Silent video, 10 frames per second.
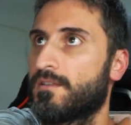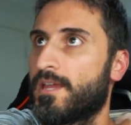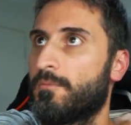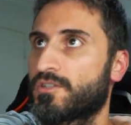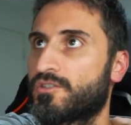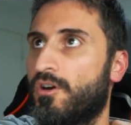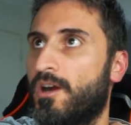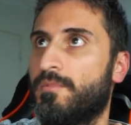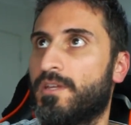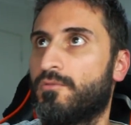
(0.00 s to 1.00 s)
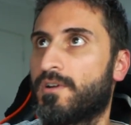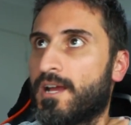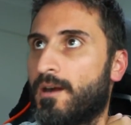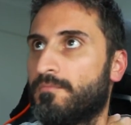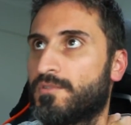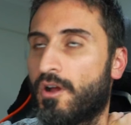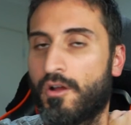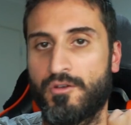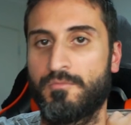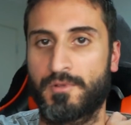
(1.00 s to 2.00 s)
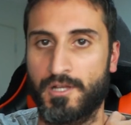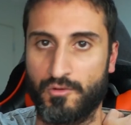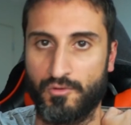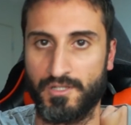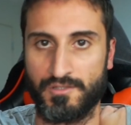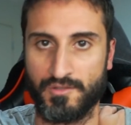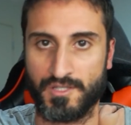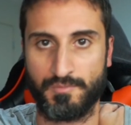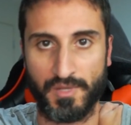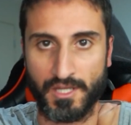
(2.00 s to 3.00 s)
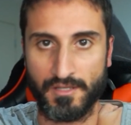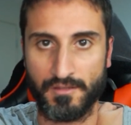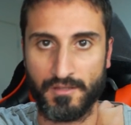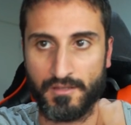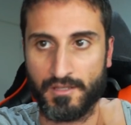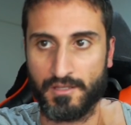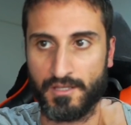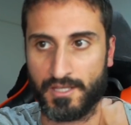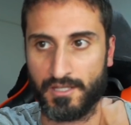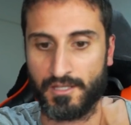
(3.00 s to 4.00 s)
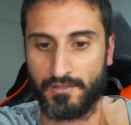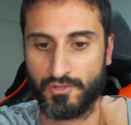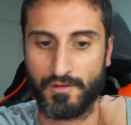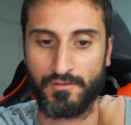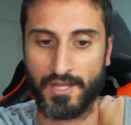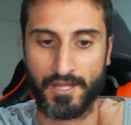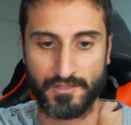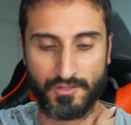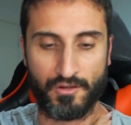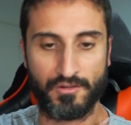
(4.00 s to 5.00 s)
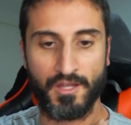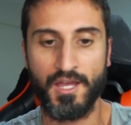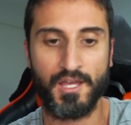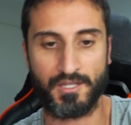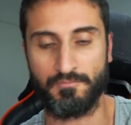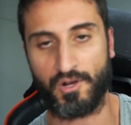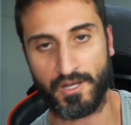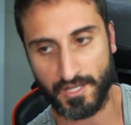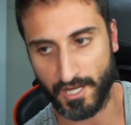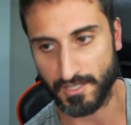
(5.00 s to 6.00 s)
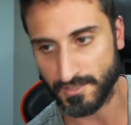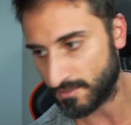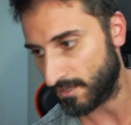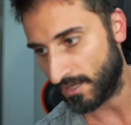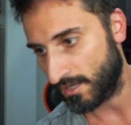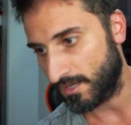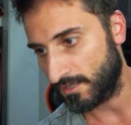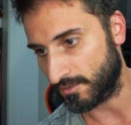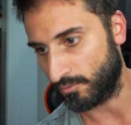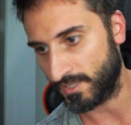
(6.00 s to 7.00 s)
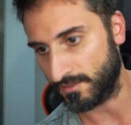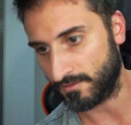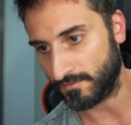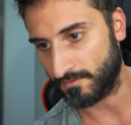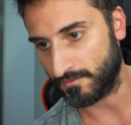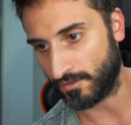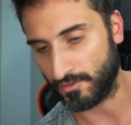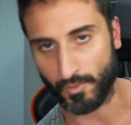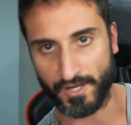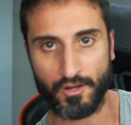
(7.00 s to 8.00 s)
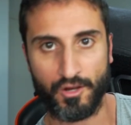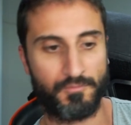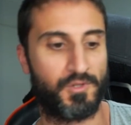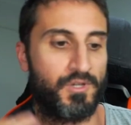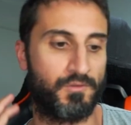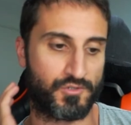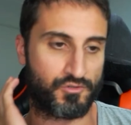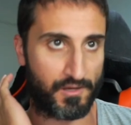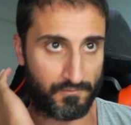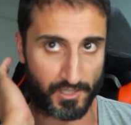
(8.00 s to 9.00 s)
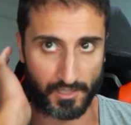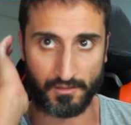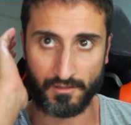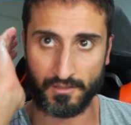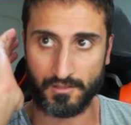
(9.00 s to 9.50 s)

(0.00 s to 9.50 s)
how much time it will come home according to the speed it can travel at. So in my case, the wind on the way home, the wind was traveling